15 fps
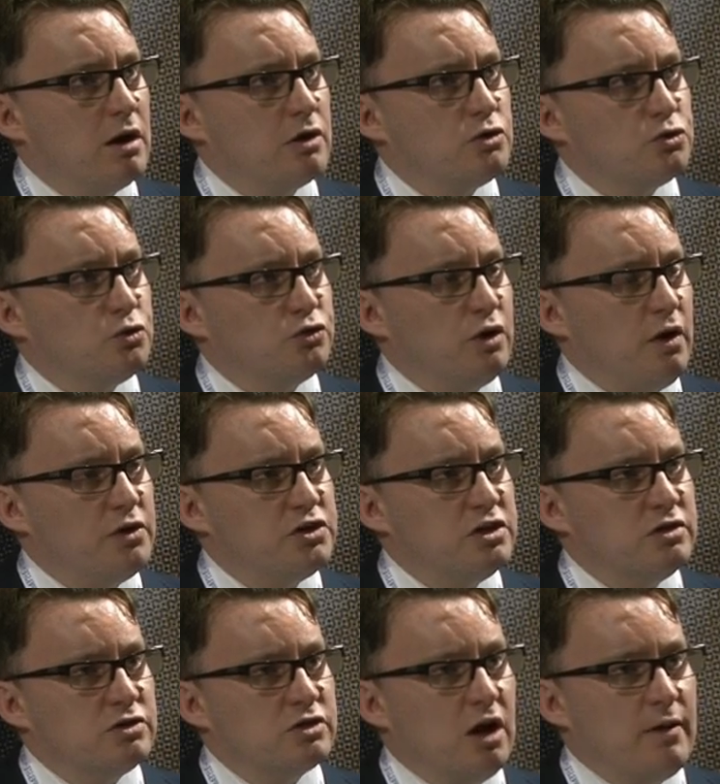because authority
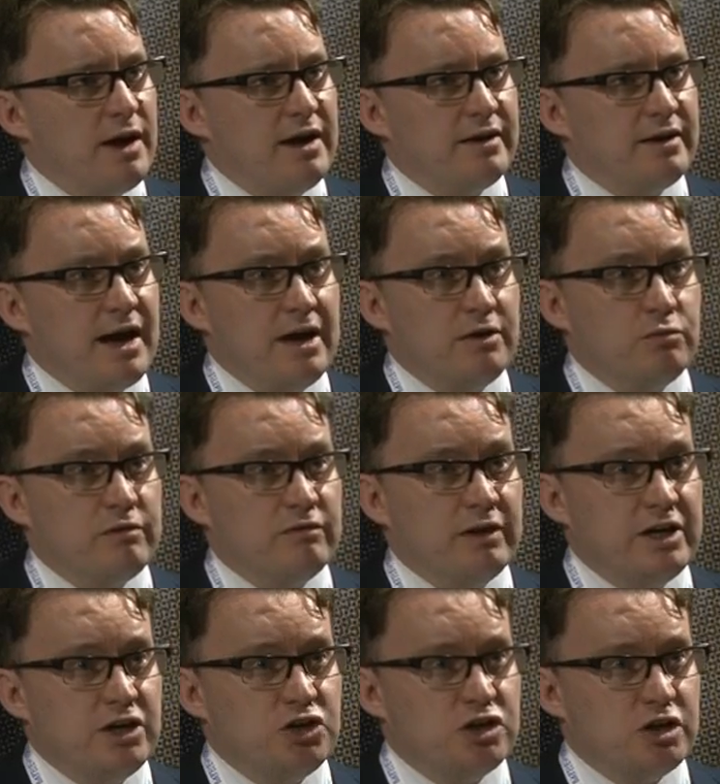does go hand in hand with
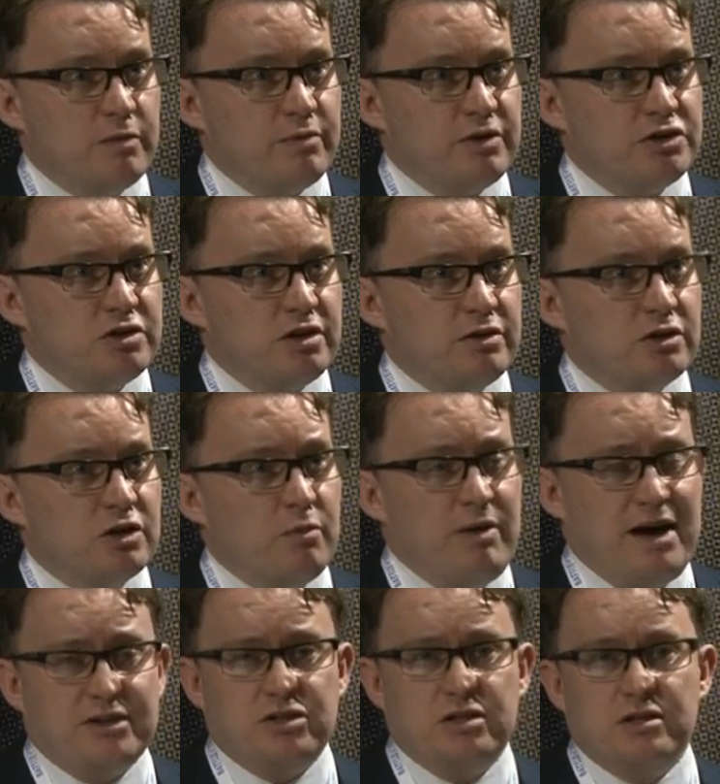leadership. It's the
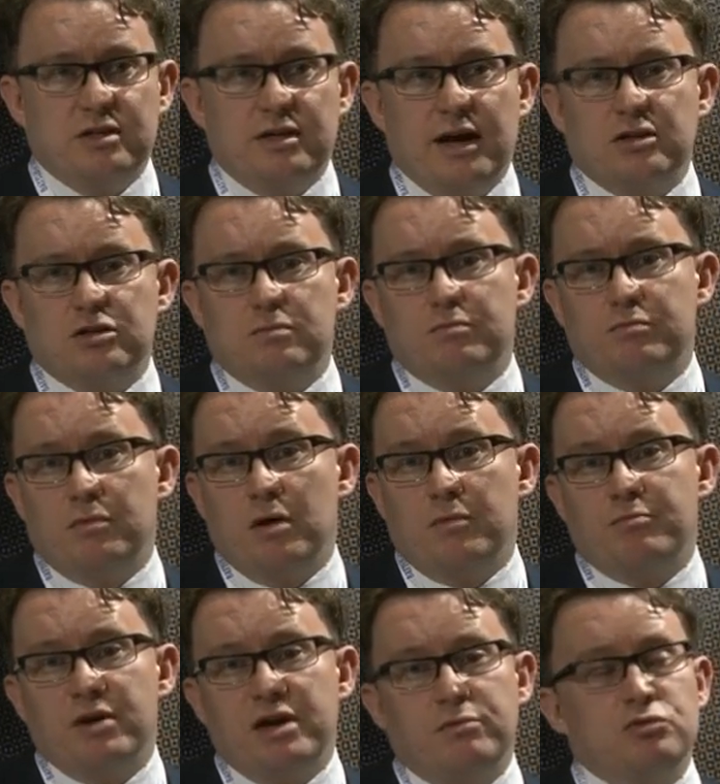capacity to get
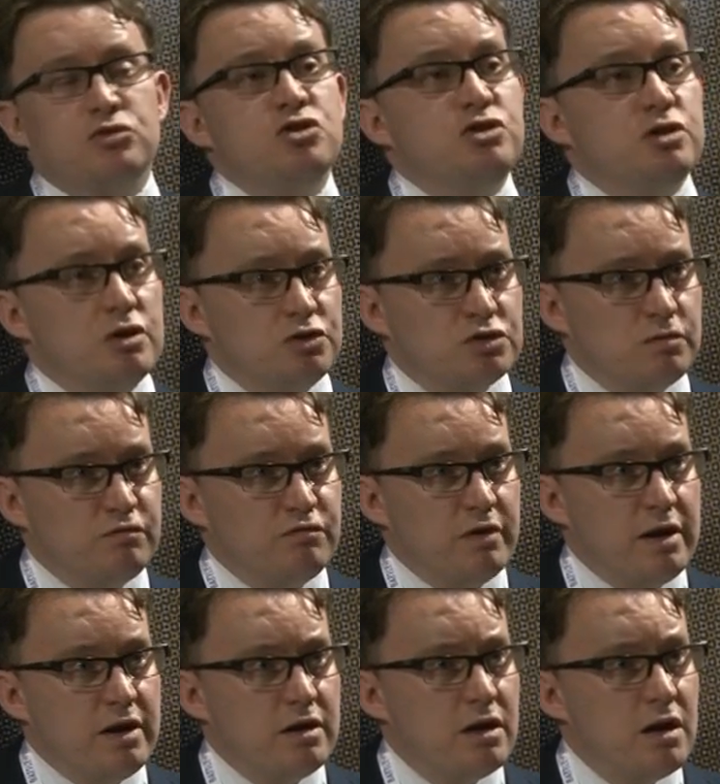people to do
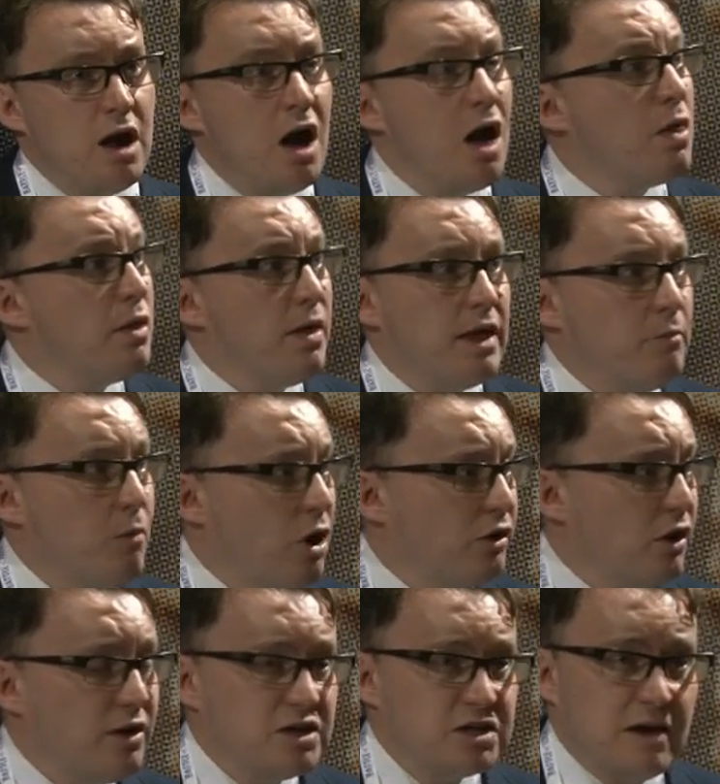something that they might
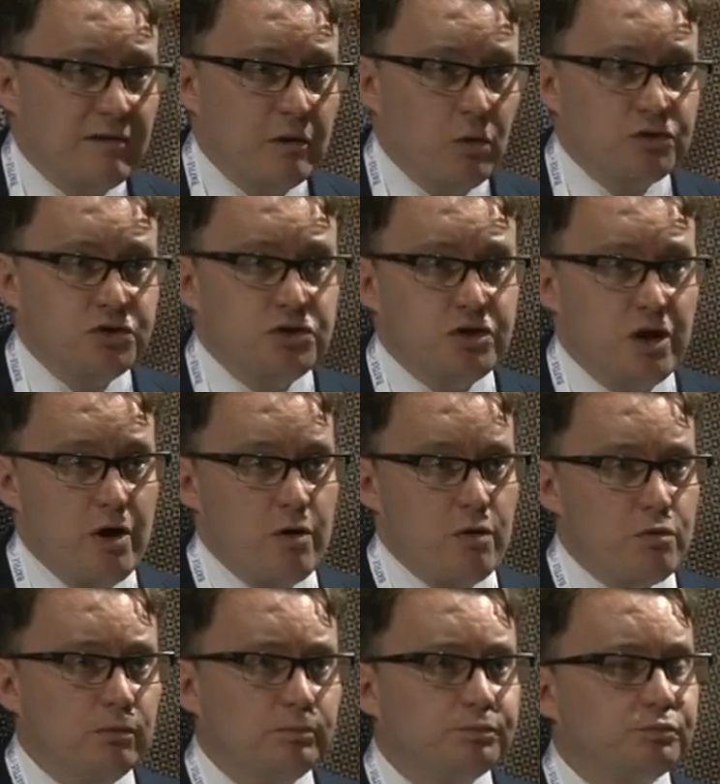not necessarily want to
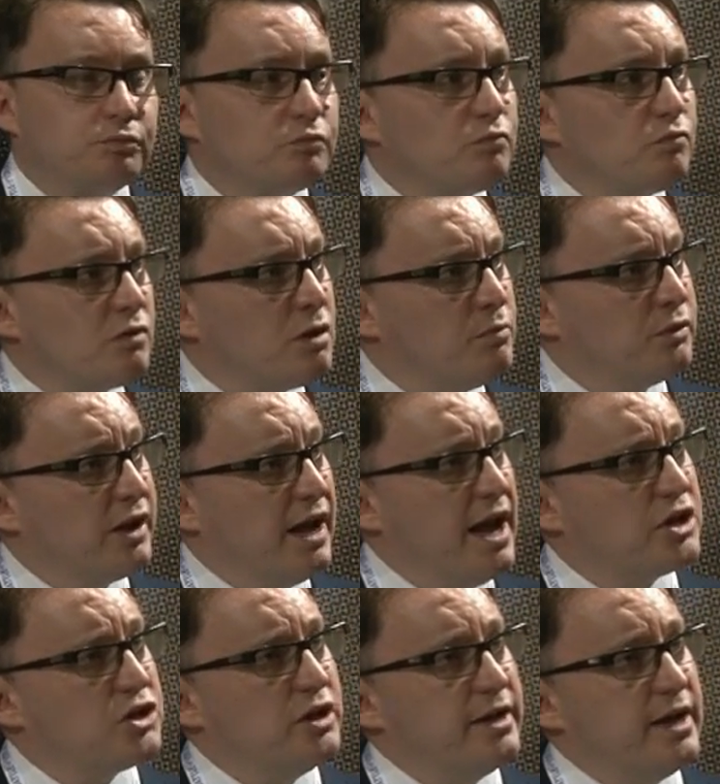do, but they
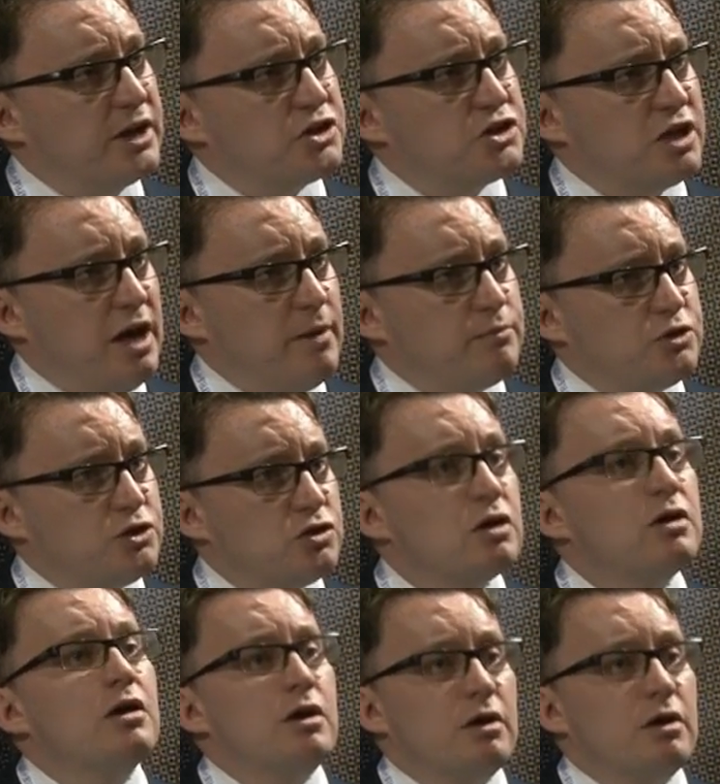actually accept,